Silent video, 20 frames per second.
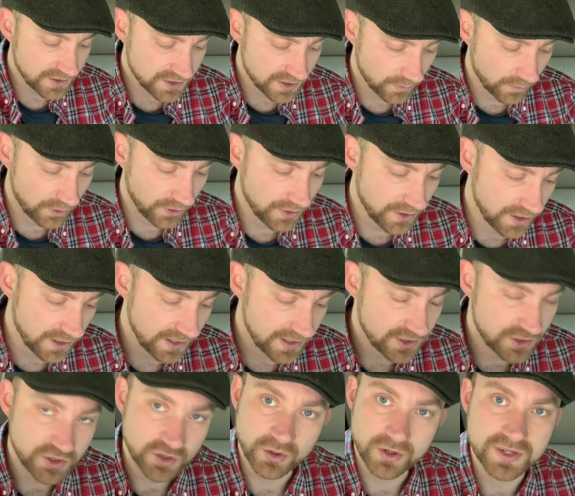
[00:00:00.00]
someone that
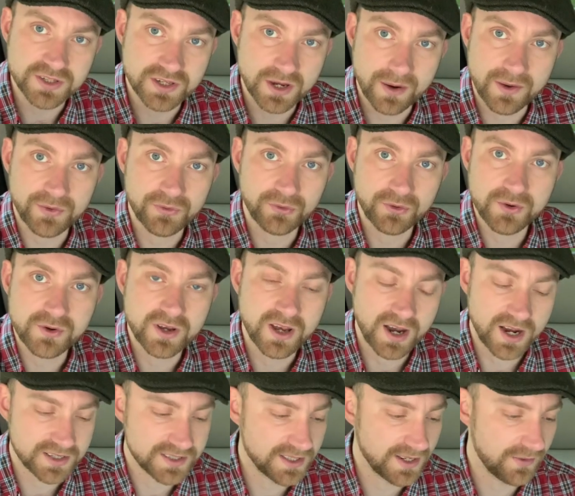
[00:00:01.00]
enjoys going through
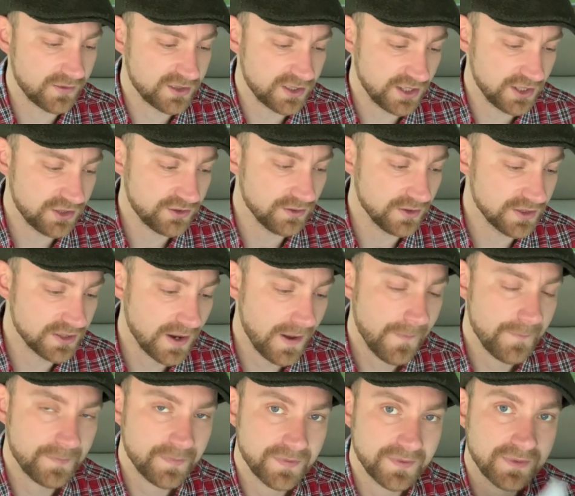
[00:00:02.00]
car service histories,
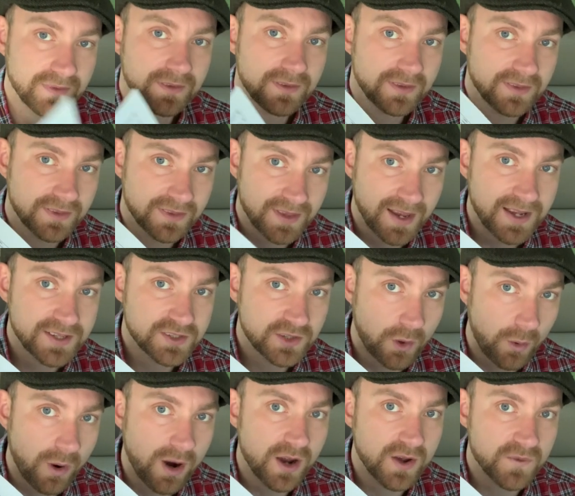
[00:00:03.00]
that's
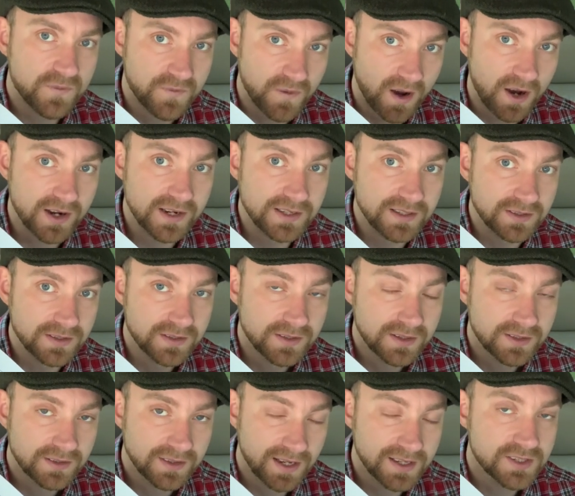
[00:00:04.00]
quite a find.
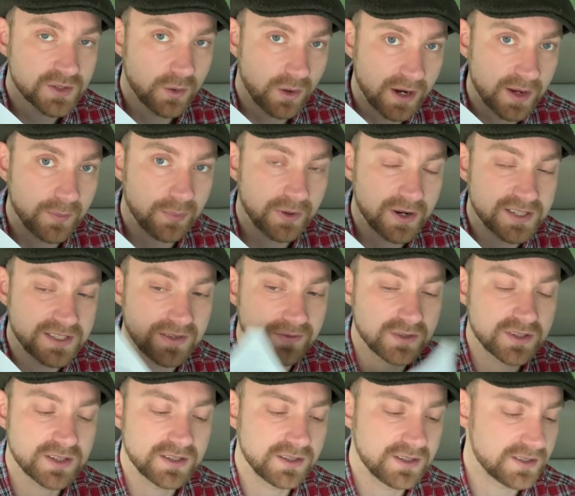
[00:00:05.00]
That's quite
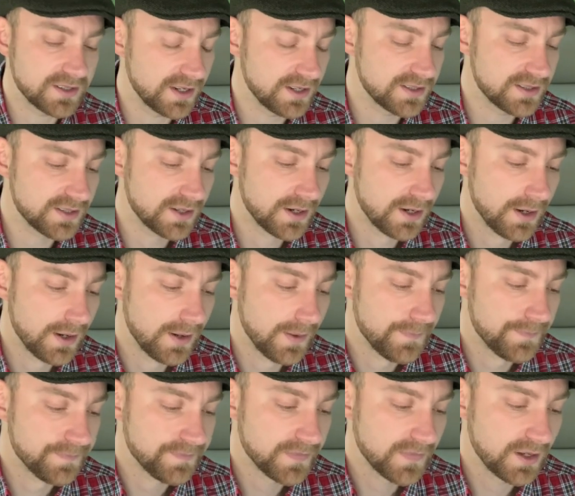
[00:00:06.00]
impressive. It's
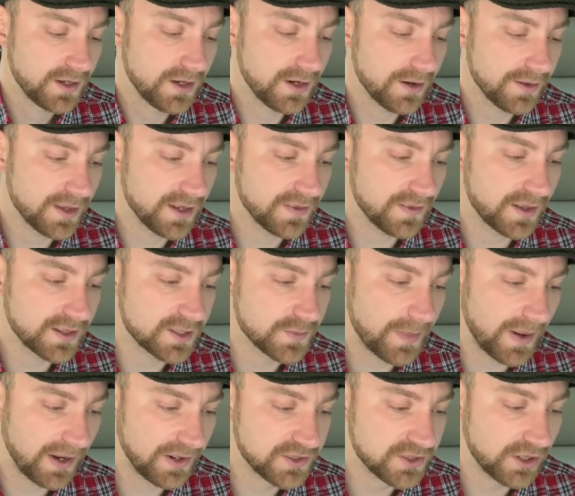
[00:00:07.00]
you know, that's
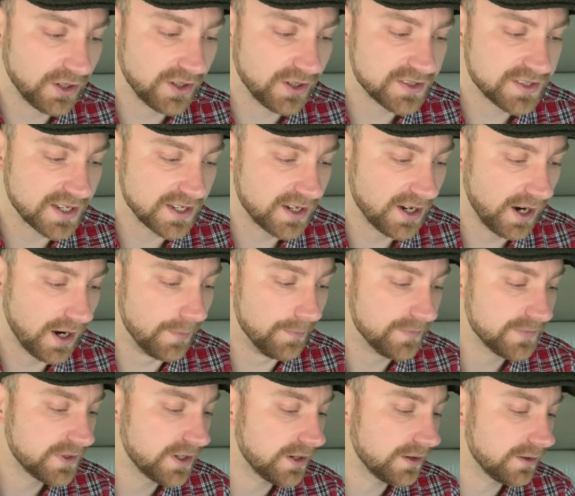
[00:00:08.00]
about as good as they come.
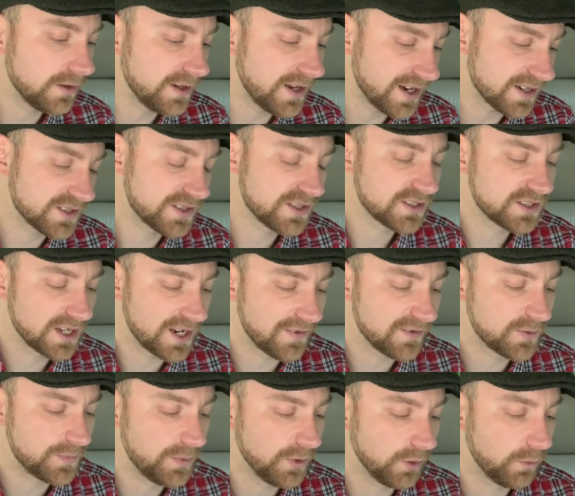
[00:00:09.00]
You know, yes, the
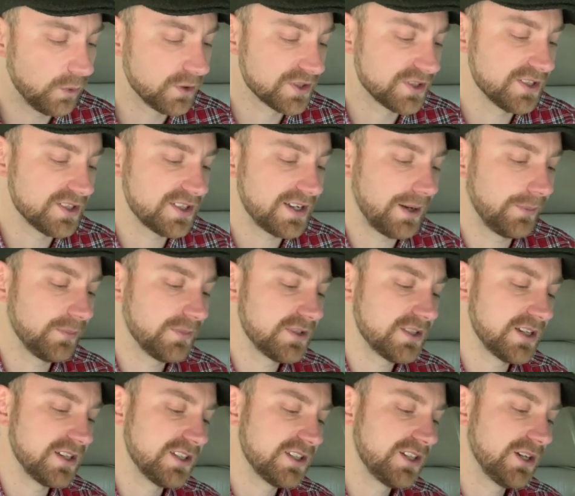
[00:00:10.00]
service book wasn't stamped
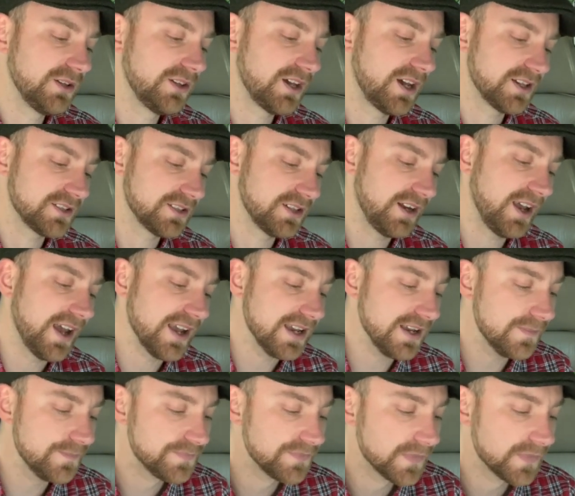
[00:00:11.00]
since 2008.